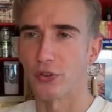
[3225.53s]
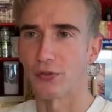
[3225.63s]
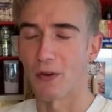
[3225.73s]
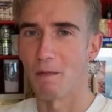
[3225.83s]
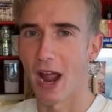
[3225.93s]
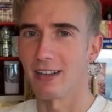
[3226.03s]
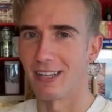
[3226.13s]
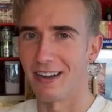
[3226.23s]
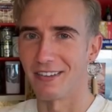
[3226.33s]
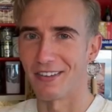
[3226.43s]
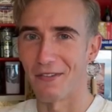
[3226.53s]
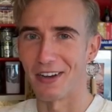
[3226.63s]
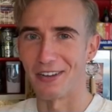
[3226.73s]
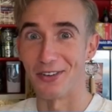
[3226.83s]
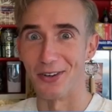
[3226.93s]
from
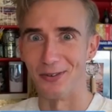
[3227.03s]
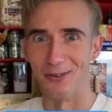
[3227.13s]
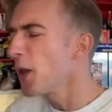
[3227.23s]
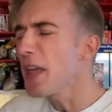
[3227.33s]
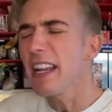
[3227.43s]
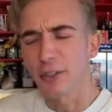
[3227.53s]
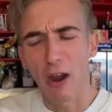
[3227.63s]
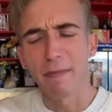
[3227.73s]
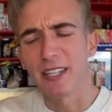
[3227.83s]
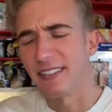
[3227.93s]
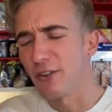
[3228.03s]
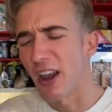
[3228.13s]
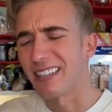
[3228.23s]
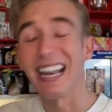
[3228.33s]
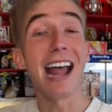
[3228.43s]
1972. So they describe this dish
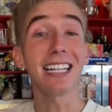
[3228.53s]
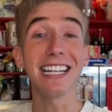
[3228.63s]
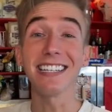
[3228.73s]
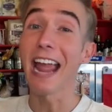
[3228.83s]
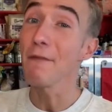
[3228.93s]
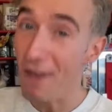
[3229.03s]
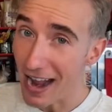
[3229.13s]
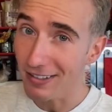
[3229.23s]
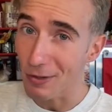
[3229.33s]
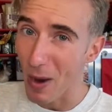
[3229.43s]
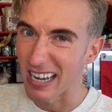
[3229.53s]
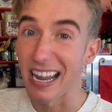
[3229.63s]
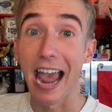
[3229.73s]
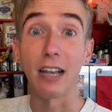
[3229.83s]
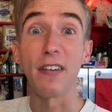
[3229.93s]
as an elegant and fancy way
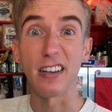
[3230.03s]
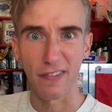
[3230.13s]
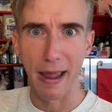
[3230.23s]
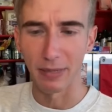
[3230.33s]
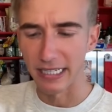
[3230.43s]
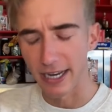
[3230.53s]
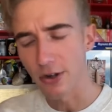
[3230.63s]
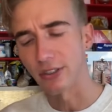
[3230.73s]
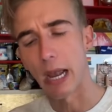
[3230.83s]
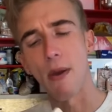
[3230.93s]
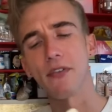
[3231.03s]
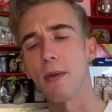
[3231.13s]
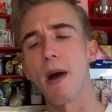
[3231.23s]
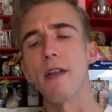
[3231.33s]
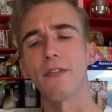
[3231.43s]
to elevate family dinners. However,
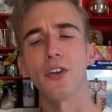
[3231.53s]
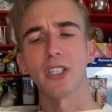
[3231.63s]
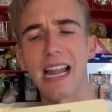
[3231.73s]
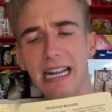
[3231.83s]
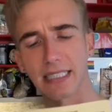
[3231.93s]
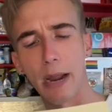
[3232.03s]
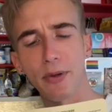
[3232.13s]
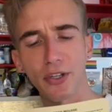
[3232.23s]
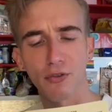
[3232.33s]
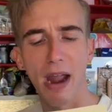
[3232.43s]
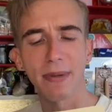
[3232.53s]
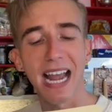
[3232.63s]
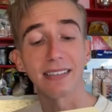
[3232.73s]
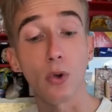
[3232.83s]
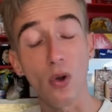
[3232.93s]
upon first glance, I would describe
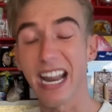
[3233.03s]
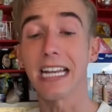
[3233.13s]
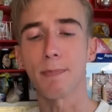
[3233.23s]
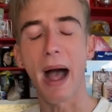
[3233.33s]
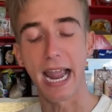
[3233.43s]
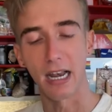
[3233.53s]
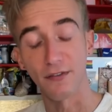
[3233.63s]
it as an ornate pile of